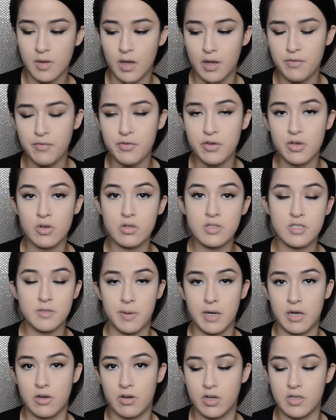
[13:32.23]
If you use the
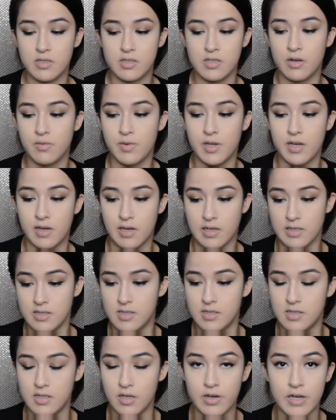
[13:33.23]
powder, it's not really
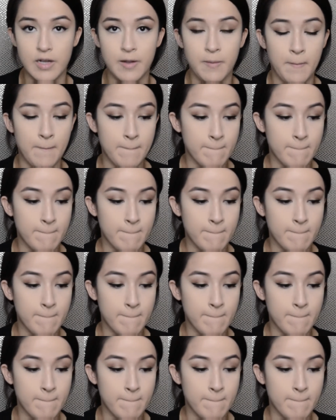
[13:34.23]
necessary.